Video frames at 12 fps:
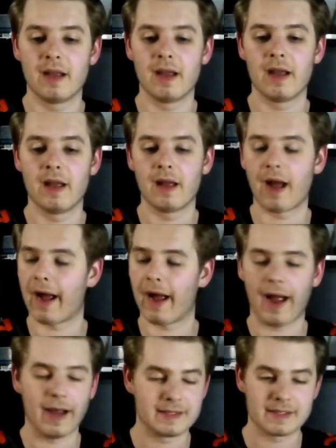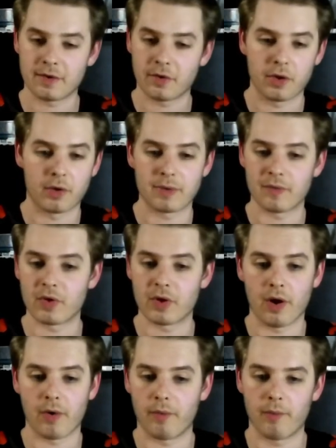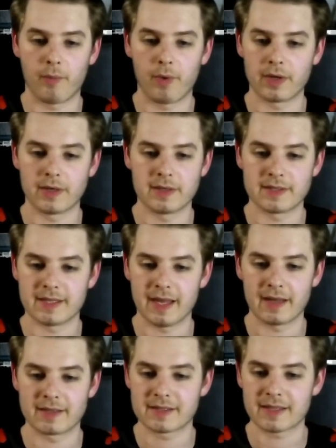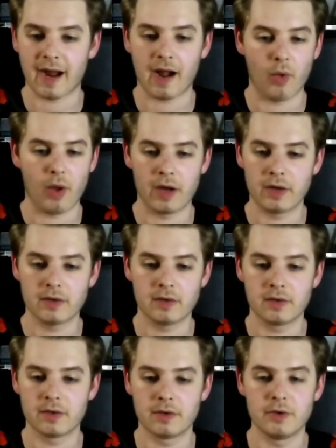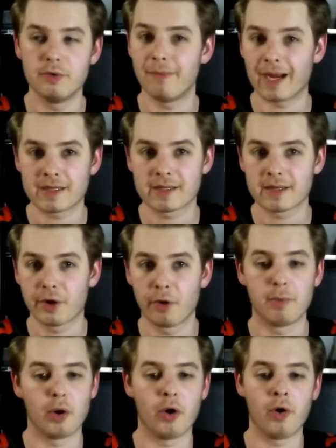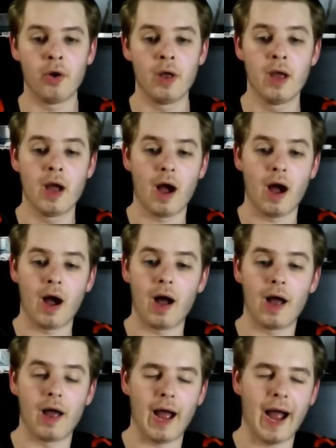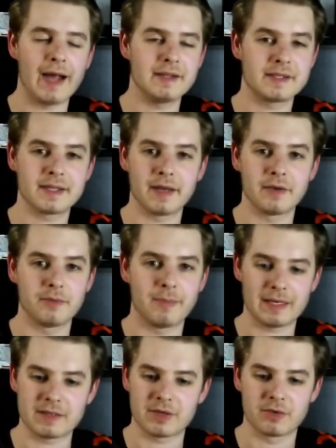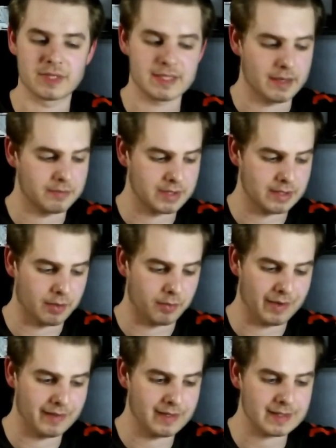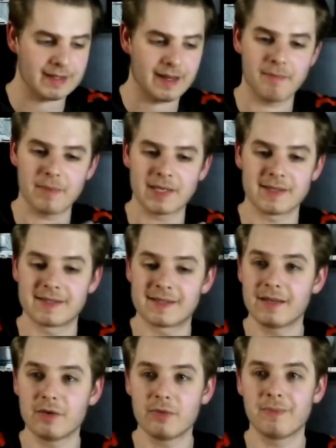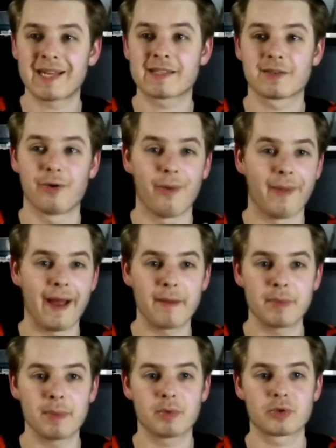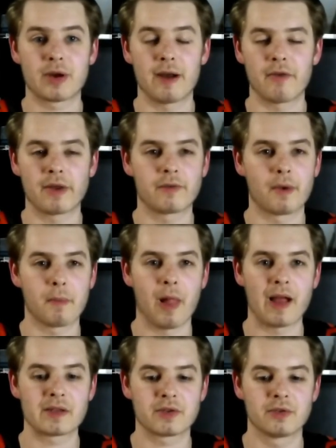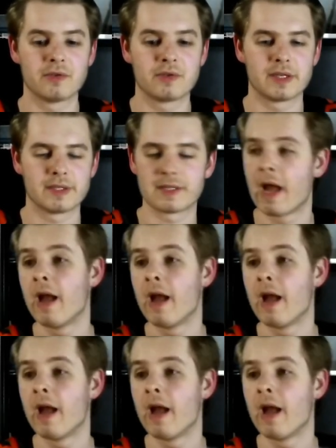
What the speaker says: I still don't even know what it is. The Aztela New Mexico Bowl. I said New Mexico State was going to win this game because it's in New Mexico. A lot of people traveling from Las Cruces.